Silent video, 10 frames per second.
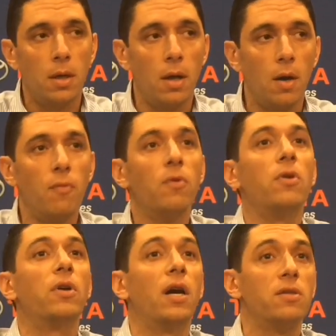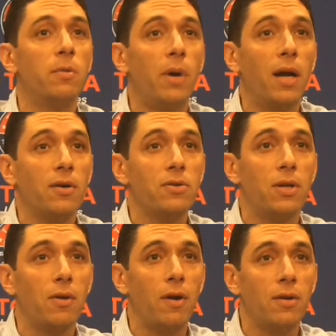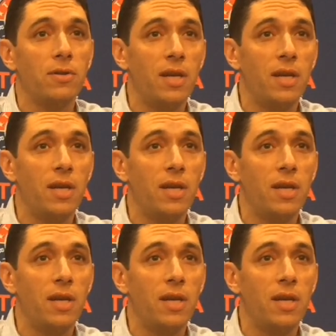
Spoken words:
Hopefully you guys in the back will stick around.